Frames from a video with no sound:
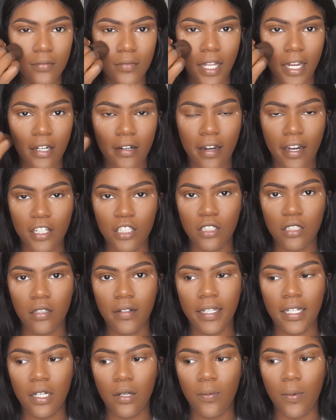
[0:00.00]
I
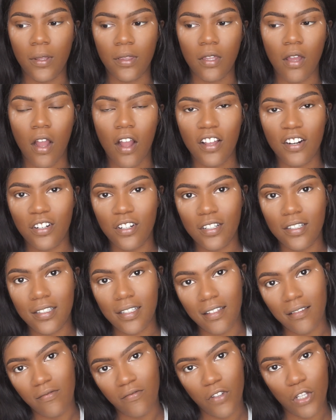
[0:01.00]
graduated with honors
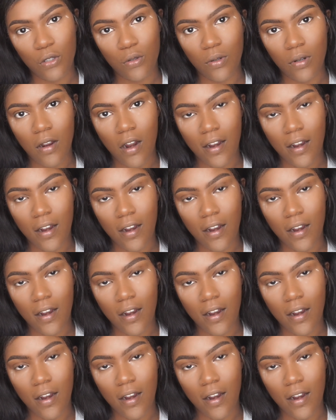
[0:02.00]
in visual